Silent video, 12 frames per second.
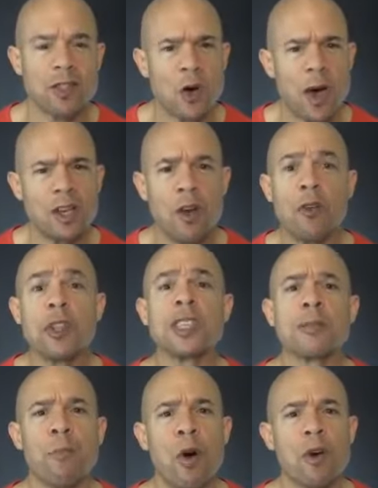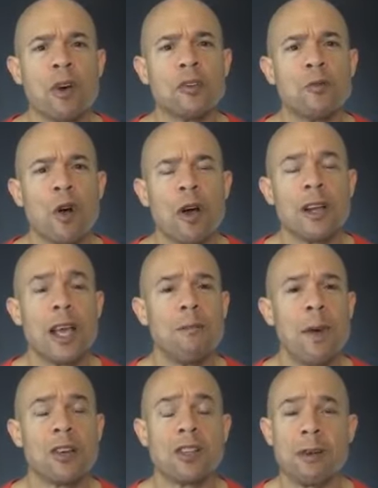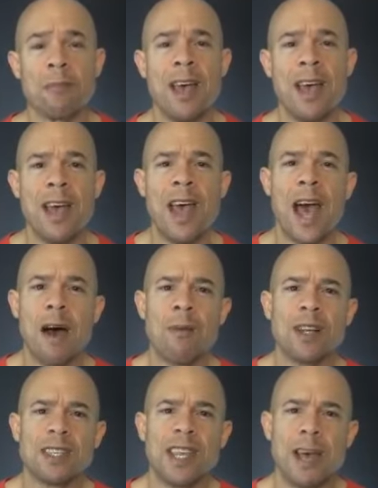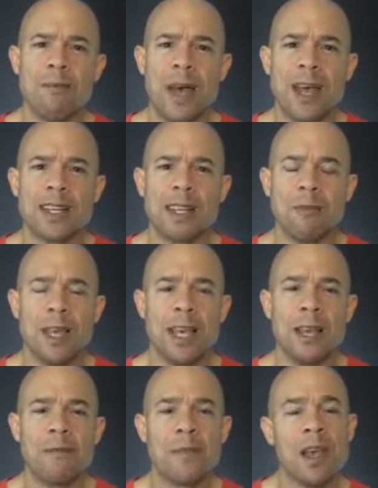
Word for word: So I know the spoken word and mentorship, how much that meant to me.